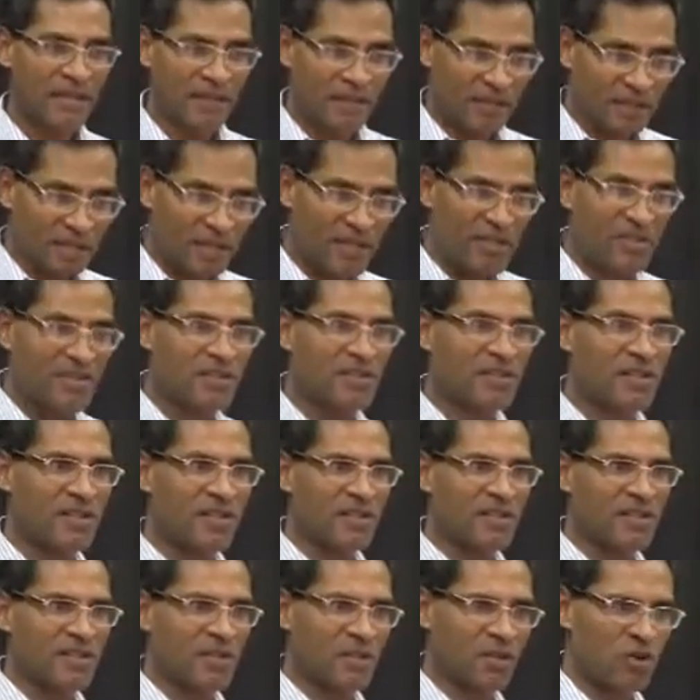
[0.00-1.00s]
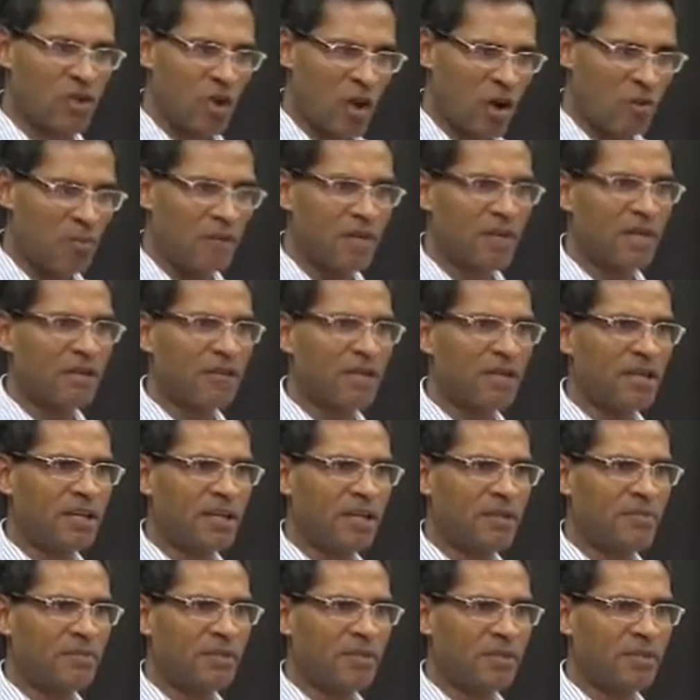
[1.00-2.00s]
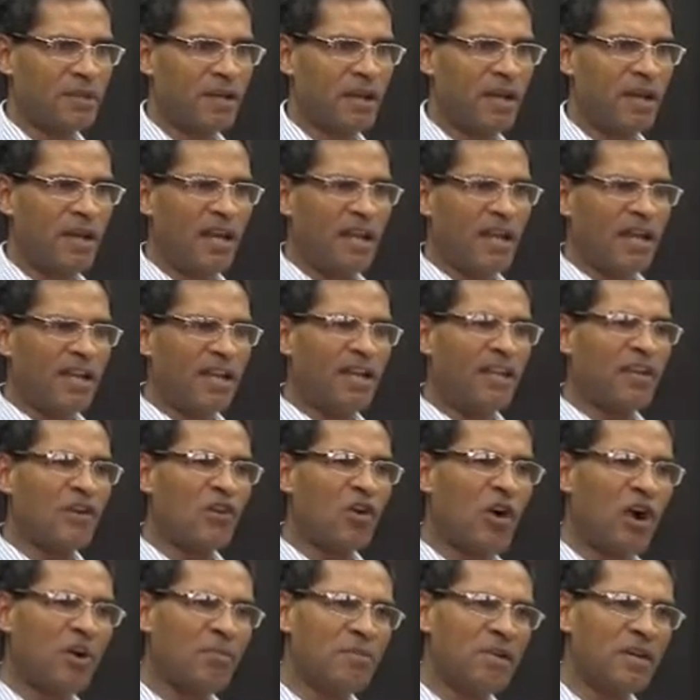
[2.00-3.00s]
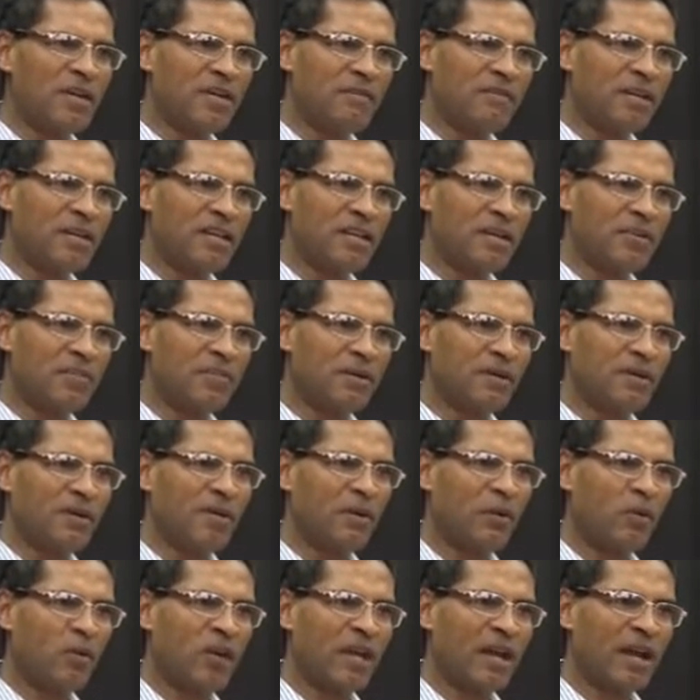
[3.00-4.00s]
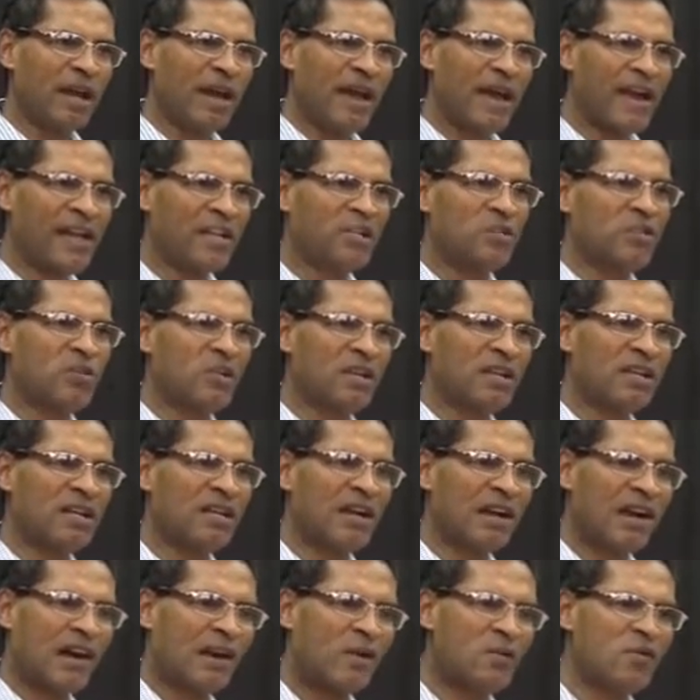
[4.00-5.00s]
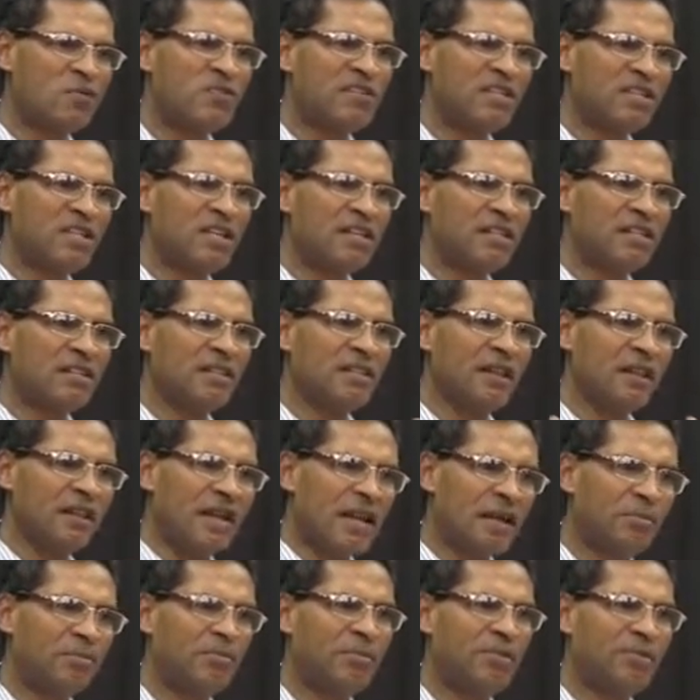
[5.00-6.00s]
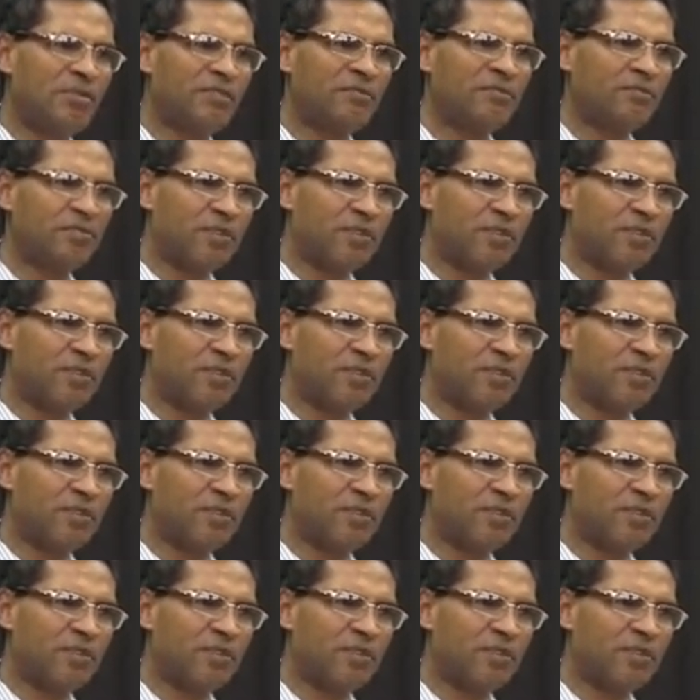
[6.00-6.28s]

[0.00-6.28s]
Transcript: this is a nominal variable. In nominal variable, we are actually counting the number of